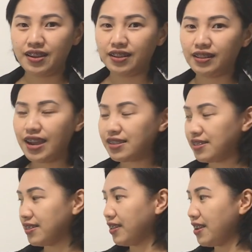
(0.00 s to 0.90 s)

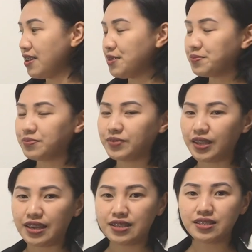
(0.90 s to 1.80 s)
Lastly
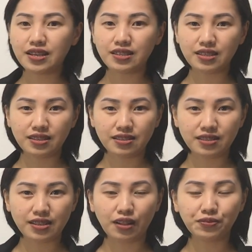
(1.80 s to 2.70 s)
is
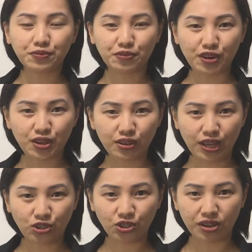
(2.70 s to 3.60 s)

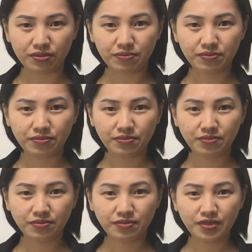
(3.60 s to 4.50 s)
self-regulation.
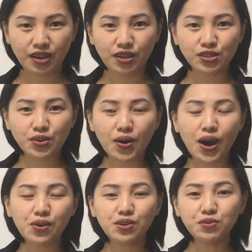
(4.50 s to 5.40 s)
So
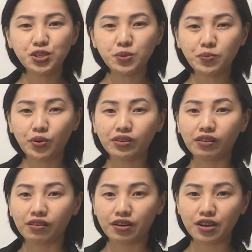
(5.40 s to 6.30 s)
how do we support
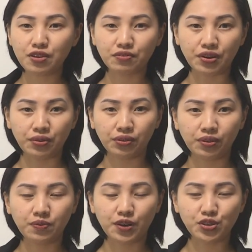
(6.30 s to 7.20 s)
learning growth of
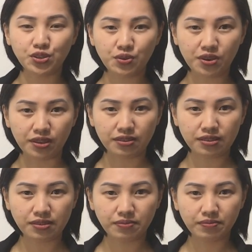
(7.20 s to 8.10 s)
our students?